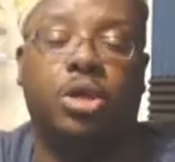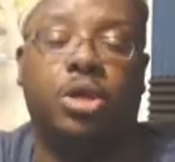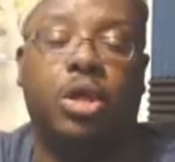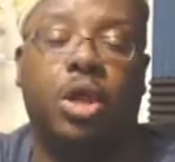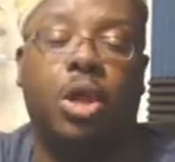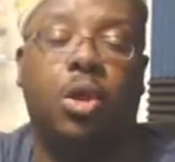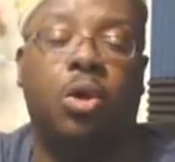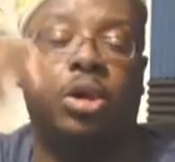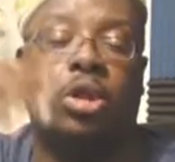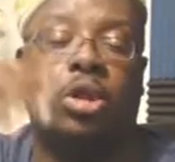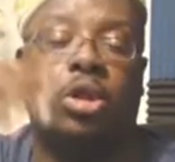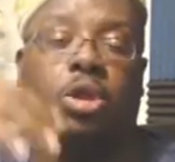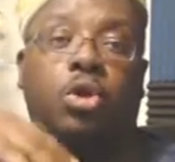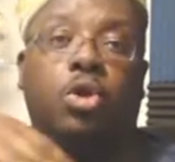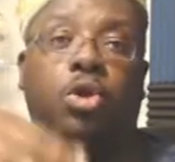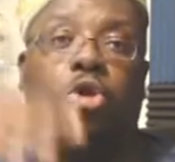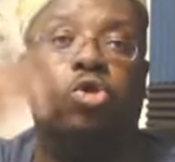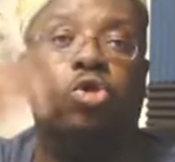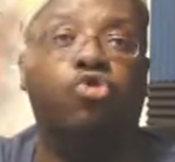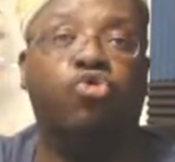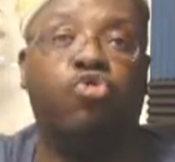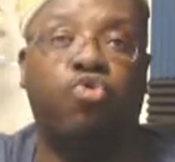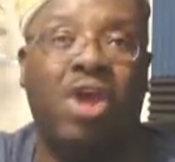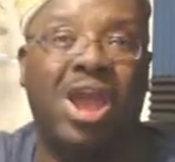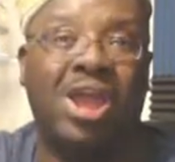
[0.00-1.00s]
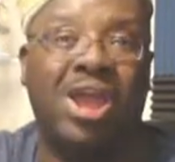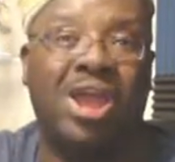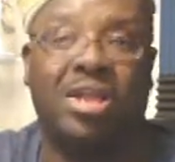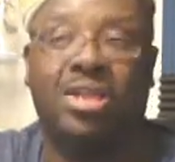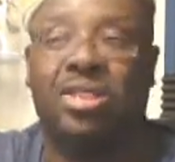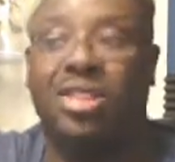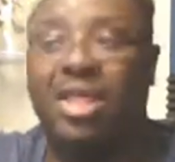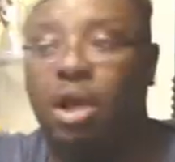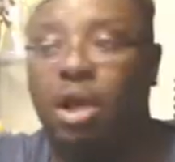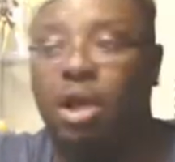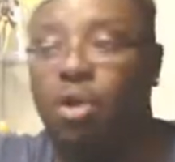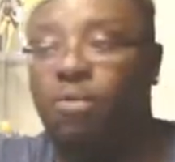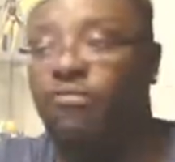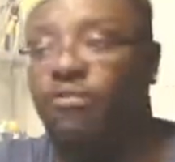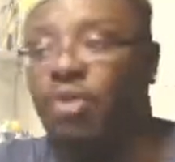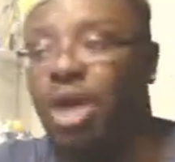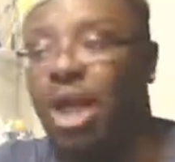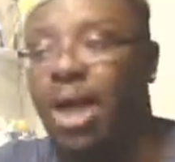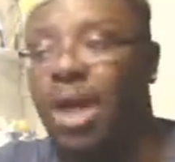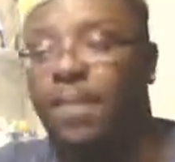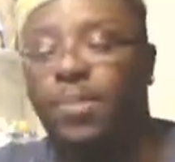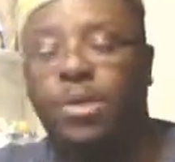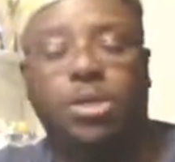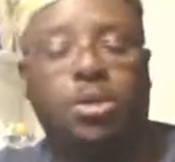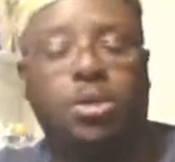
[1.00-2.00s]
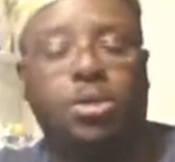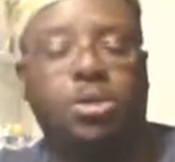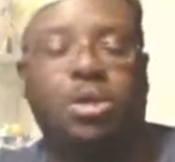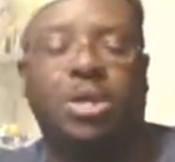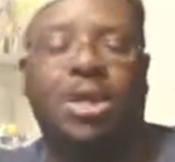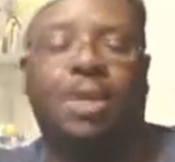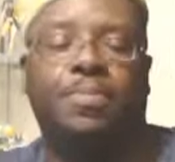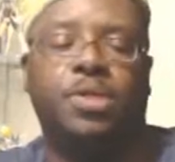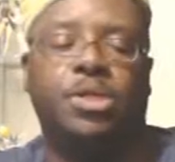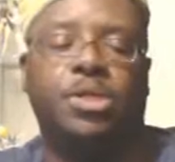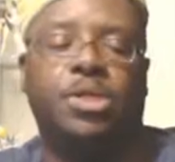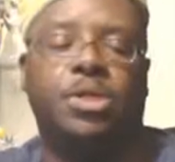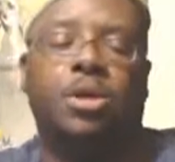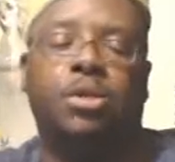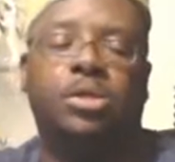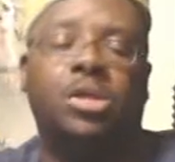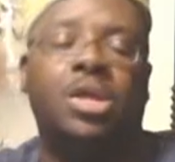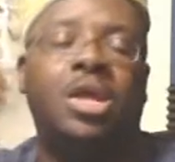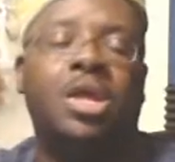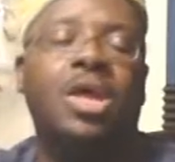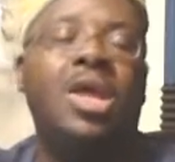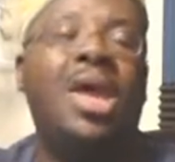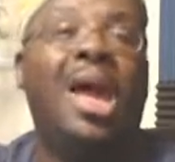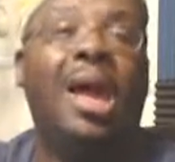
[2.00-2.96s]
are going and you're going to drag this out for episodes and episodes,